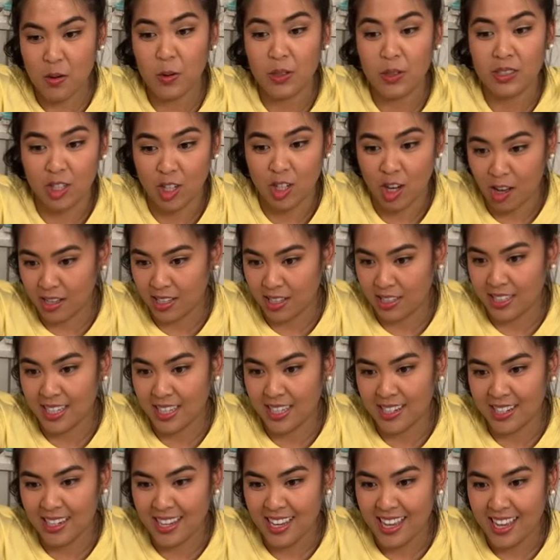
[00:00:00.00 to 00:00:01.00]
or chocolate
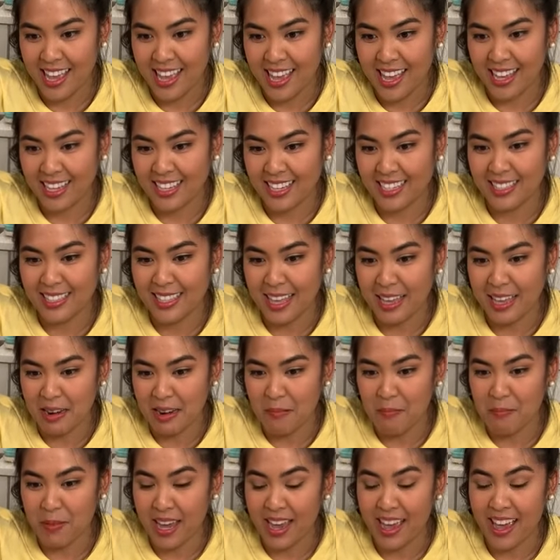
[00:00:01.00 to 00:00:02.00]
because then
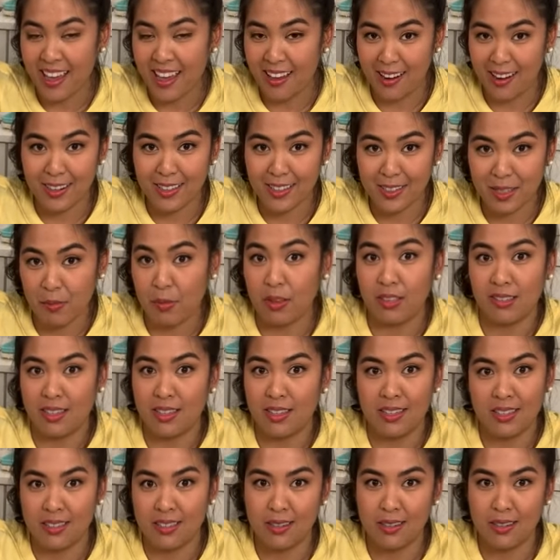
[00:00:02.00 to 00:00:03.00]
my hair smells
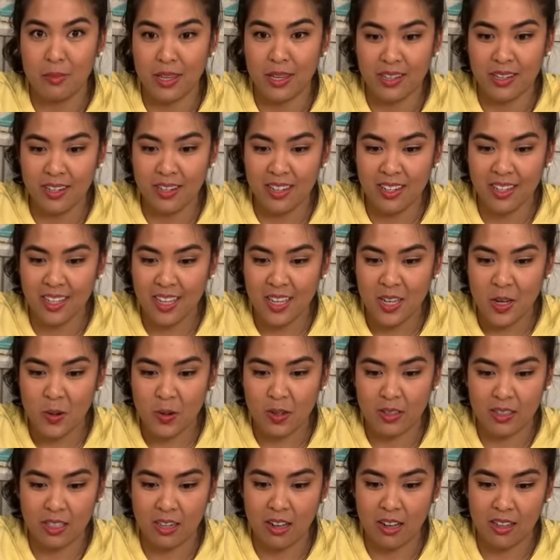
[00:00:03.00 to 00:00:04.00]
like cinnamon.
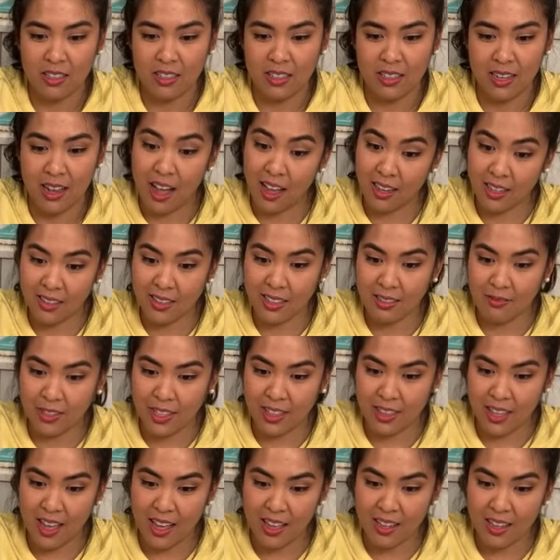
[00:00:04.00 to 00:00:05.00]
Or chocolate. I can live
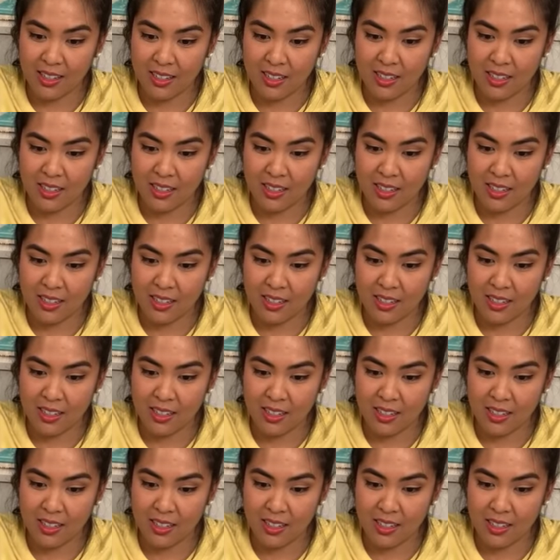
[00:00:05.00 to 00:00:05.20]
with that.